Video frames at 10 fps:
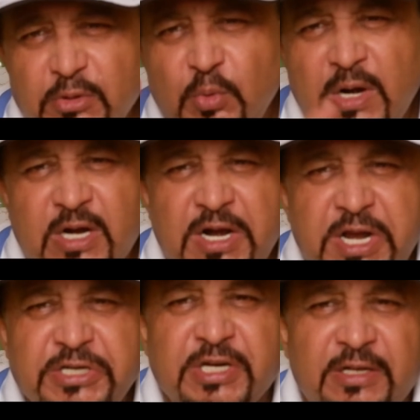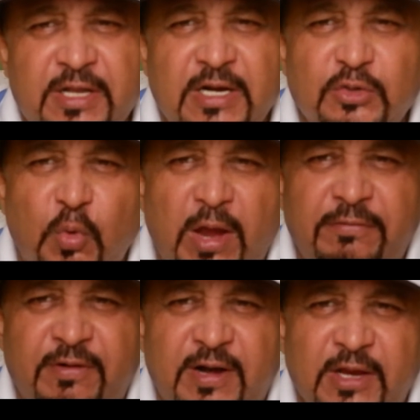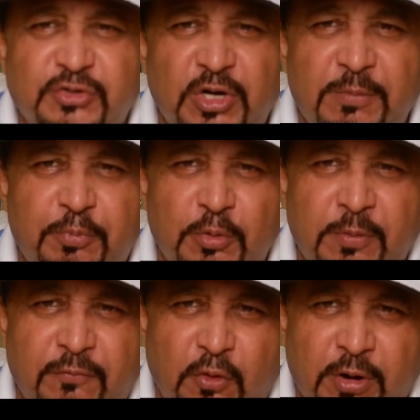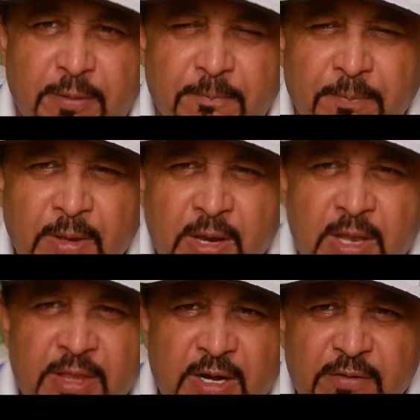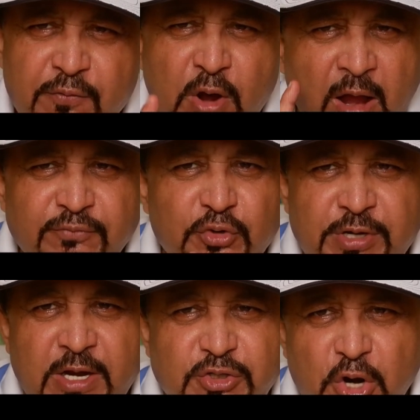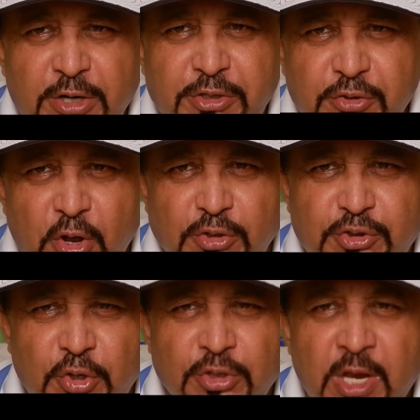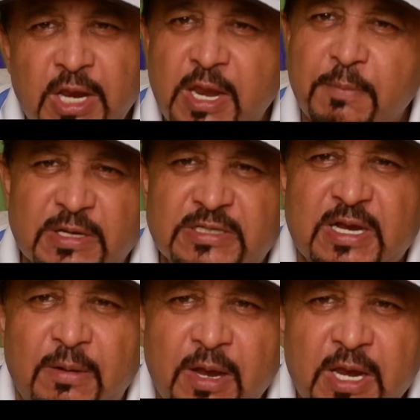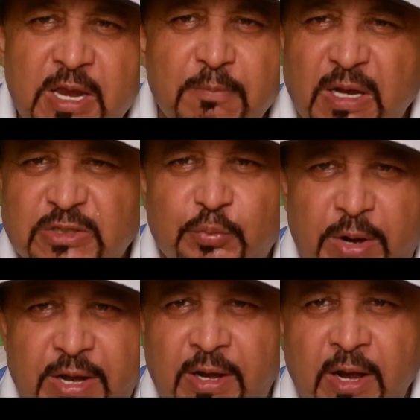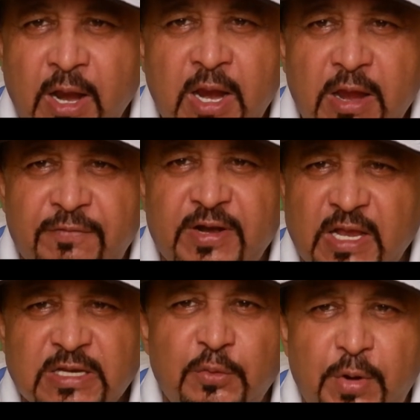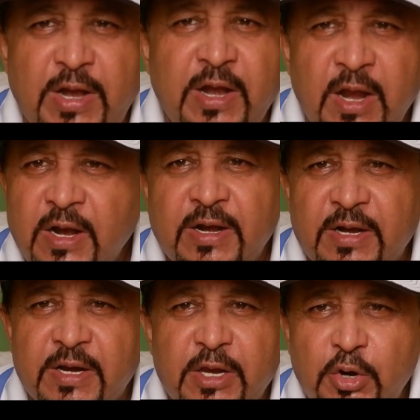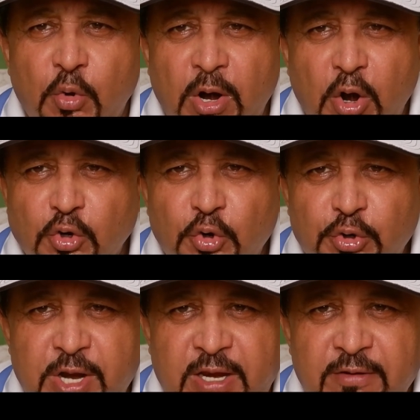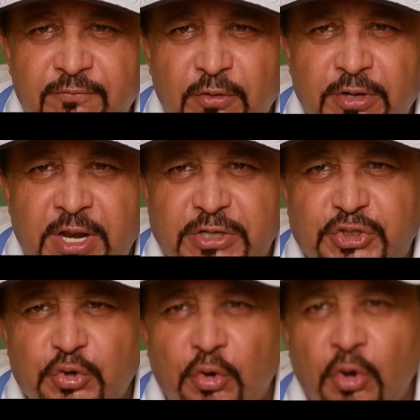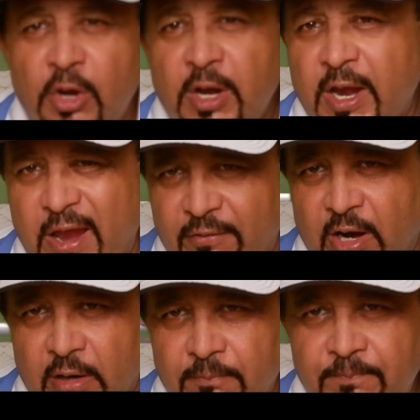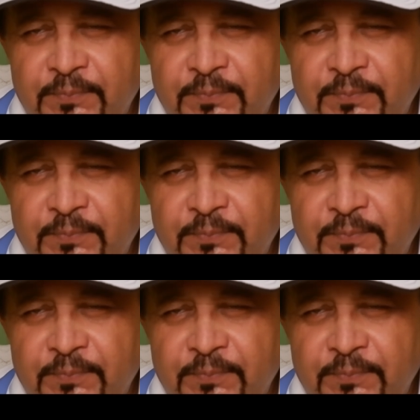there was one condition that his wife had actually put before him, that if you have to take Johnny to dog shows, he must come, he must win. If he doesn't win, you are not going to take him for the next show ever.